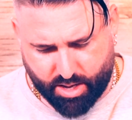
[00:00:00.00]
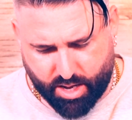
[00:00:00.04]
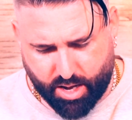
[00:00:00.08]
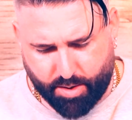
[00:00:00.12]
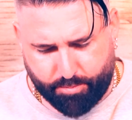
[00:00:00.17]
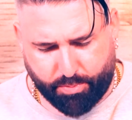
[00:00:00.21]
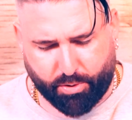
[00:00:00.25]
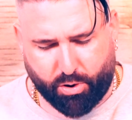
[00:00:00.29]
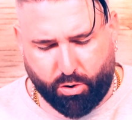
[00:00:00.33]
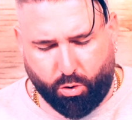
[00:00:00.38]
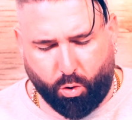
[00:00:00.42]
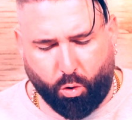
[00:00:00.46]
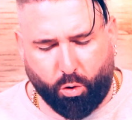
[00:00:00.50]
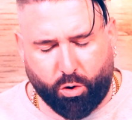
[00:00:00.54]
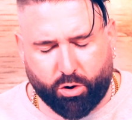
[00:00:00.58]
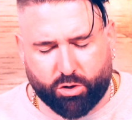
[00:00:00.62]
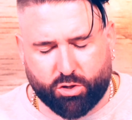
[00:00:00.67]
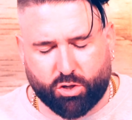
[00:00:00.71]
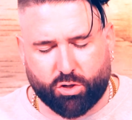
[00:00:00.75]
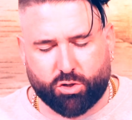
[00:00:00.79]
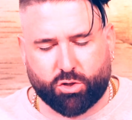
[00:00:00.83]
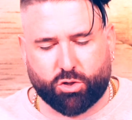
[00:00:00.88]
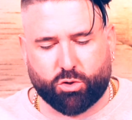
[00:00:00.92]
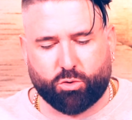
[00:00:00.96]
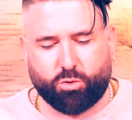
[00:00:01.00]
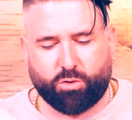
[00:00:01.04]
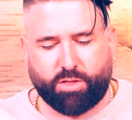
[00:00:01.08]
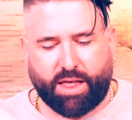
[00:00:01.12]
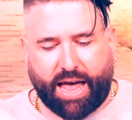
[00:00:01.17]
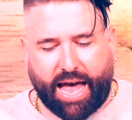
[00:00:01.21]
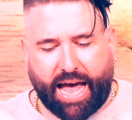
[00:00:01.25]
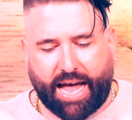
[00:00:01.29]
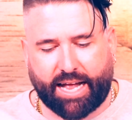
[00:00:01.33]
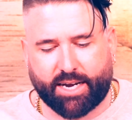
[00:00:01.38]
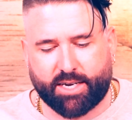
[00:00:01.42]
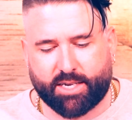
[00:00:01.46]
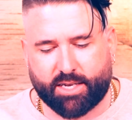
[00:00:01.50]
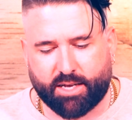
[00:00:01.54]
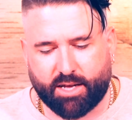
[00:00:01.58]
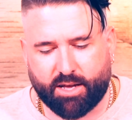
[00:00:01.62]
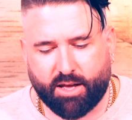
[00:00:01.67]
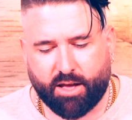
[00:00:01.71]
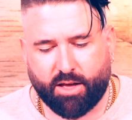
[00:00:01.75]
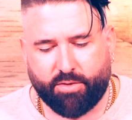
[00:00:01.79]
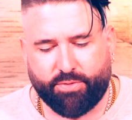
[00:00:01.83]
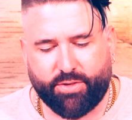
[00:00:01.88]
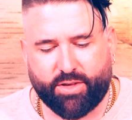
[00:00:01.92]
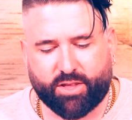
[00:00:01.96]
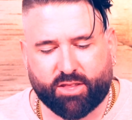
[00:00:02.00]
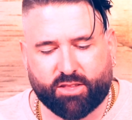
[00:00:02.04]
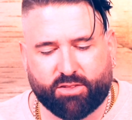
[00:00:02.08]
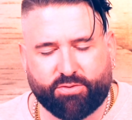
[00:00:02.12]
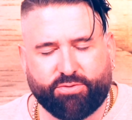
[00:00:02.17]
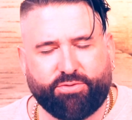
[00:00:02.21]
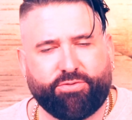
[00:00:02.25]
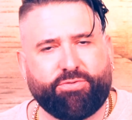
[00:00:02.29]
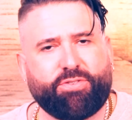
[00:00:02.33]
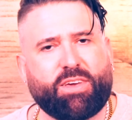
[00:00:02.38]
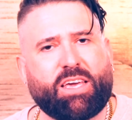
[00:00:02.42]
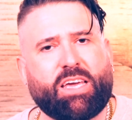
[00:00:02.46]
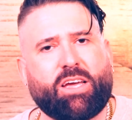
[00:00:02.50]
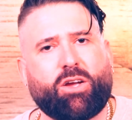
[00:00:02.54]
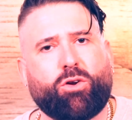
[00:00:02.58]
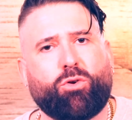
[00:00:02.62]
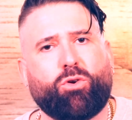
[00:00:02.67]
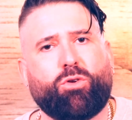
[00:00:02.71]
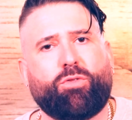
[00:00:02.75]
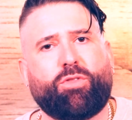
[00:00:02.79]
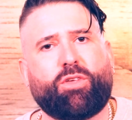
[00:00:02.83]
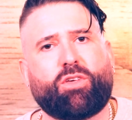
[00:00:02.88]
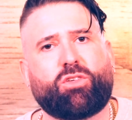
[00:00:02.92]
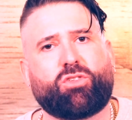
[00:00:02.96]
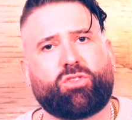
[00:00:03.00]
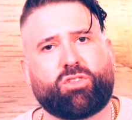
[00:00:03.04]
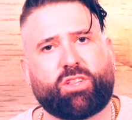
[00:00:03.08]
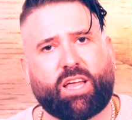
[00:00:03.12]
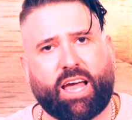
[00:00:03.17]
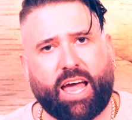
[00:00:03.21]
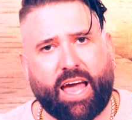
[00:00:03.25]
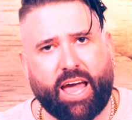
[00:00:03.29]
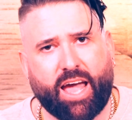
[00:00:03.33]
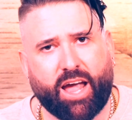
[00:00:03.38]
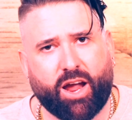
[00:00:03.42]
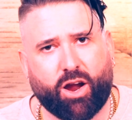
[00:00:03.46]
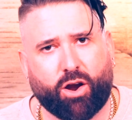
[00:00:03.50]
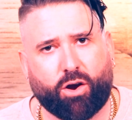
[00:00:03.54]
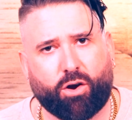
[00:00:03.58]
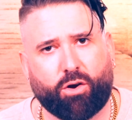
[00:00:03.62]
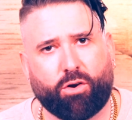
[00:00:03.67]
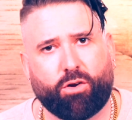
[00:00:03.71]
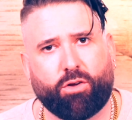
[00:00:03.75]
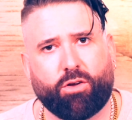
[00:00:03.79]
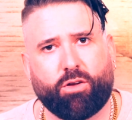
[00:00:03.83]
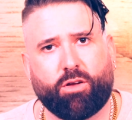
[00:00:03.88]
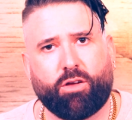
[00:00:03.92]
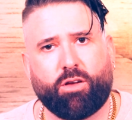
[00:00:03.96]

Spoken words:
But in order to do that, this fear and this terror,